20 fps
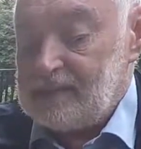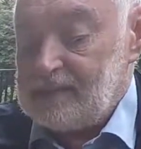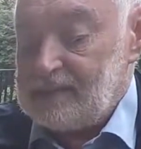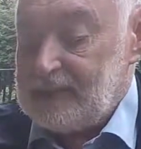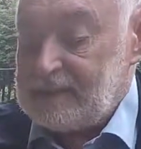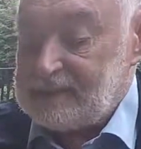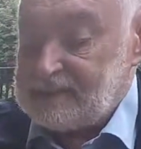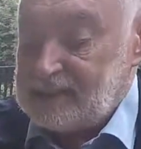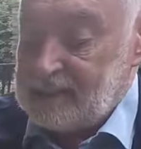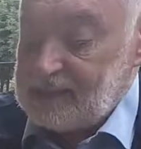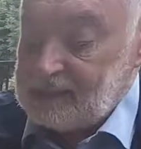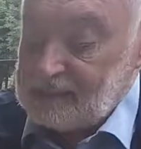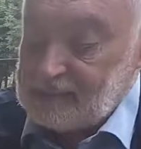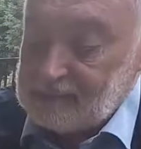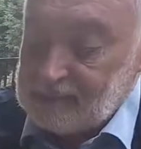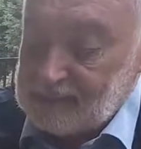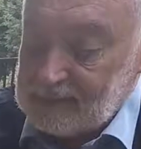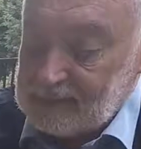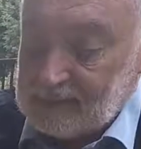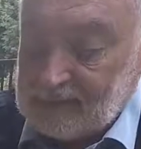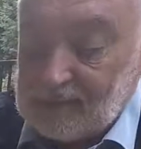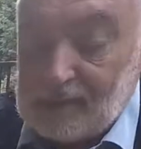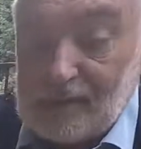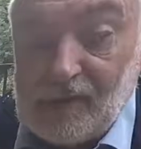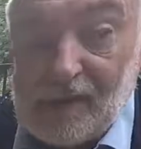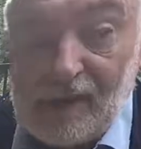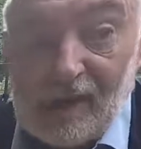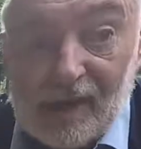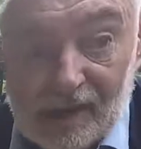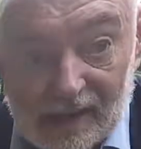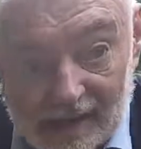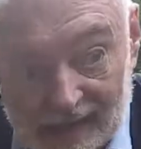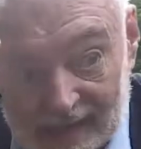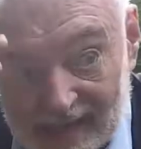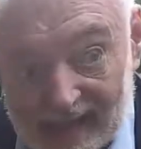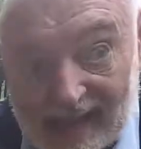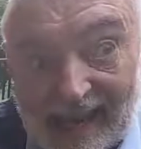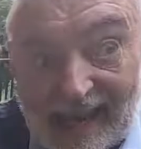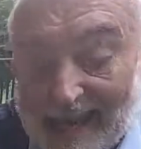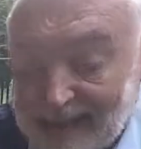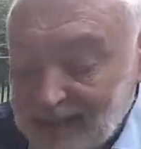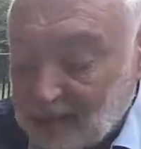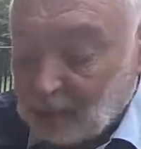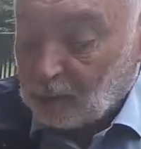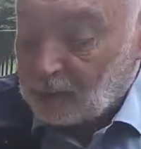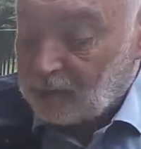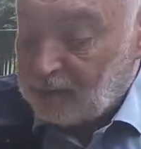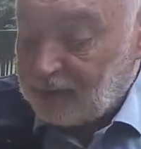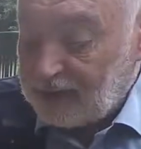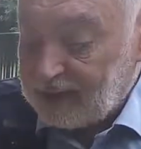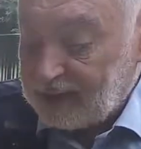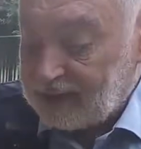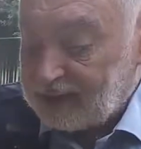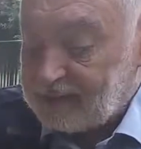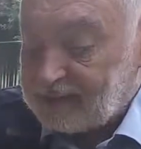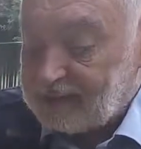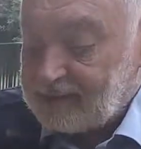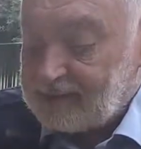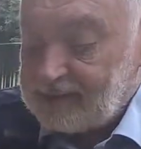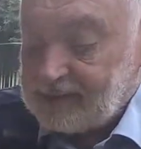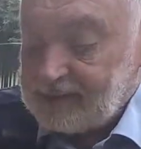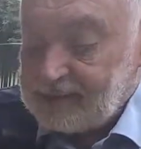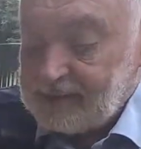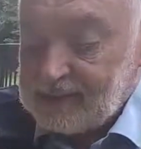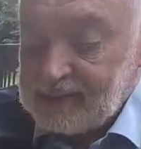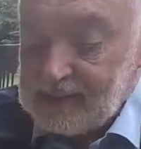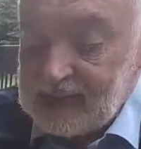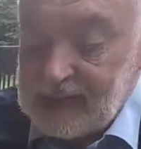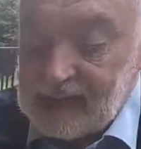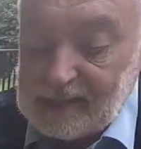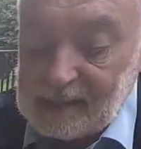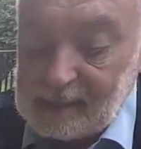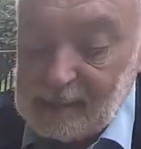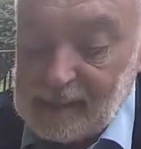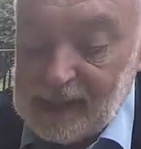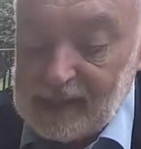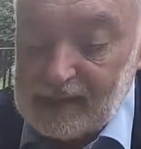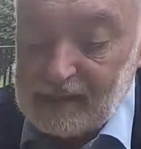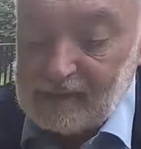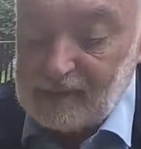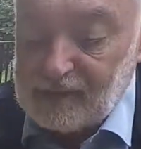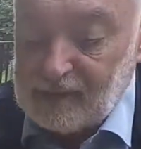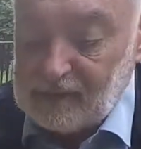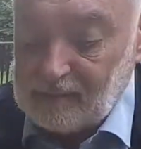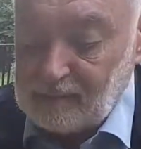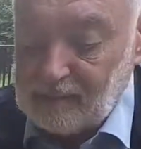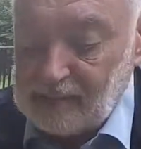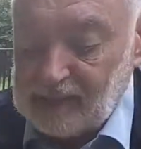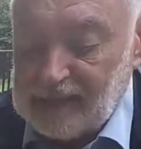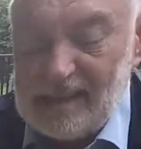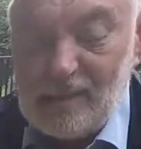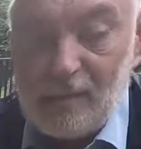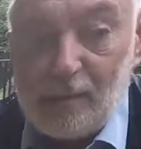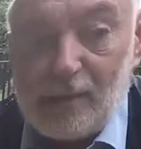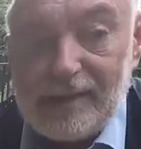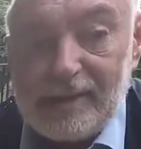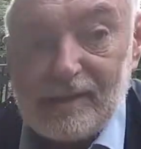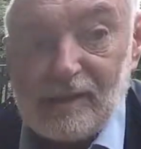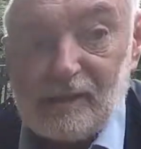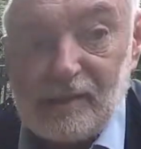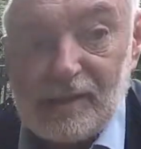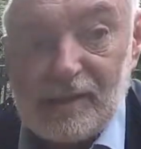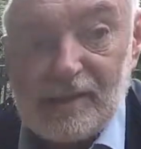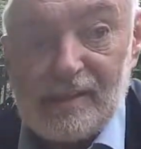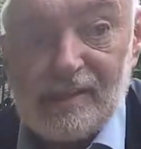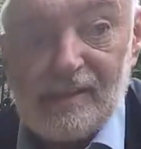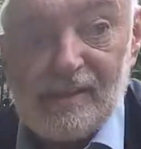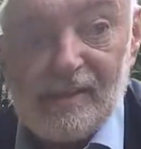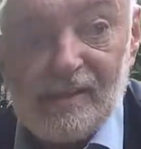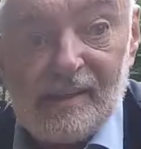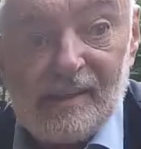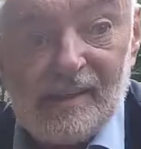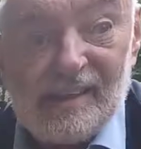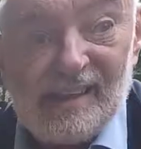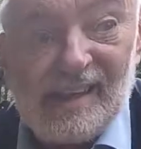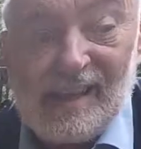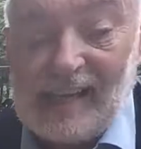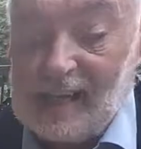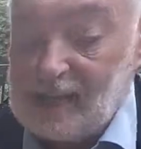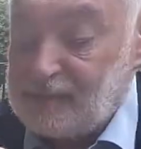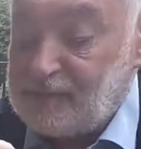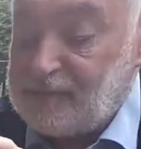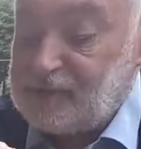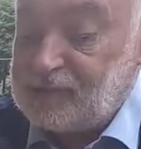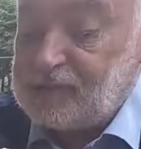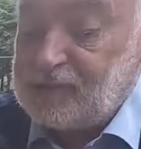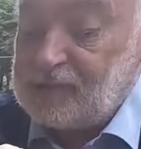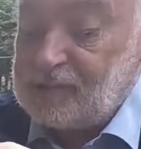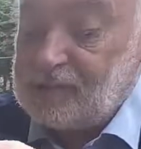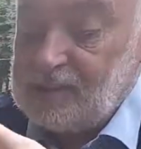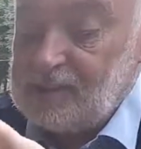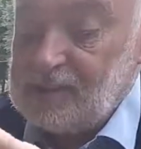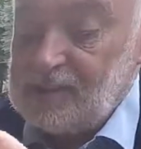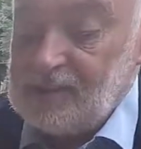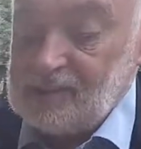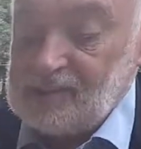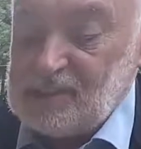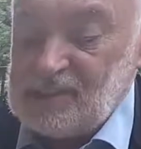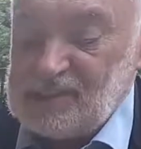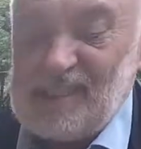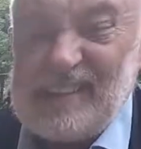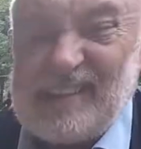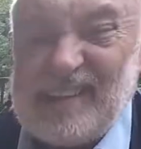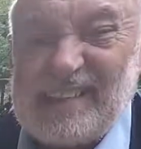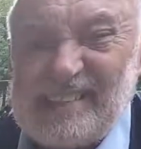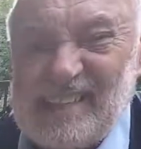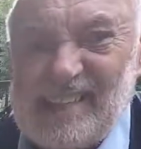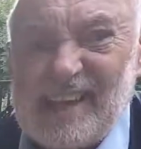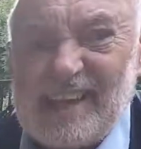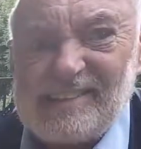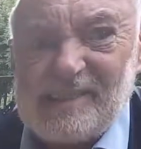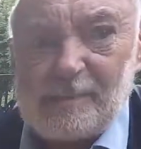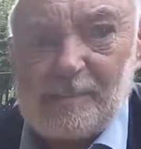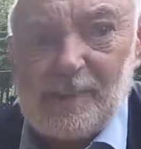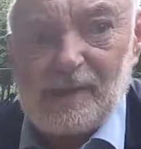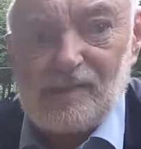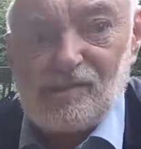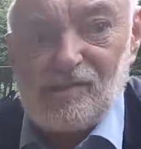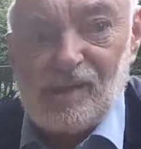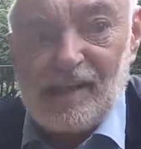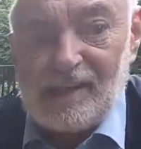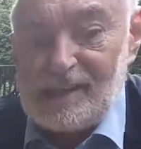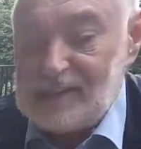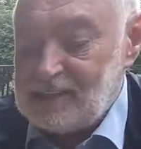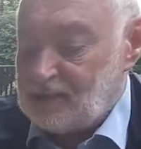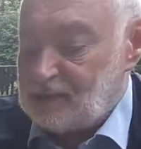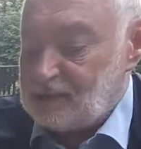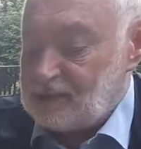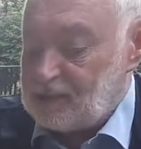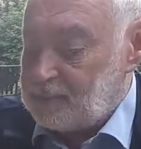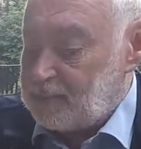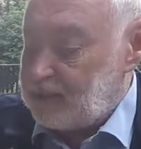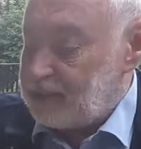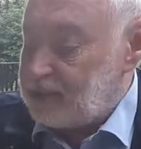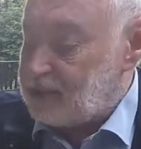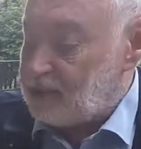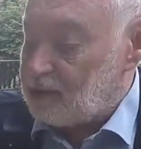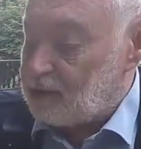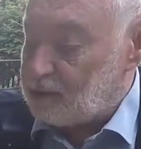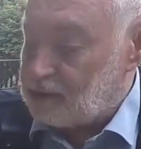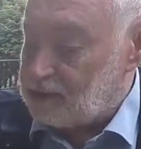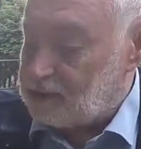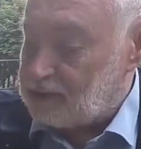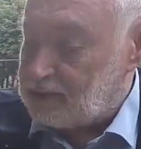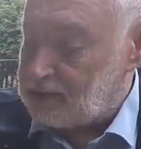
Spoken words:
there's a head over and a pair of lightweight green gloves, just in case it gets a bit chilly or a bit cold.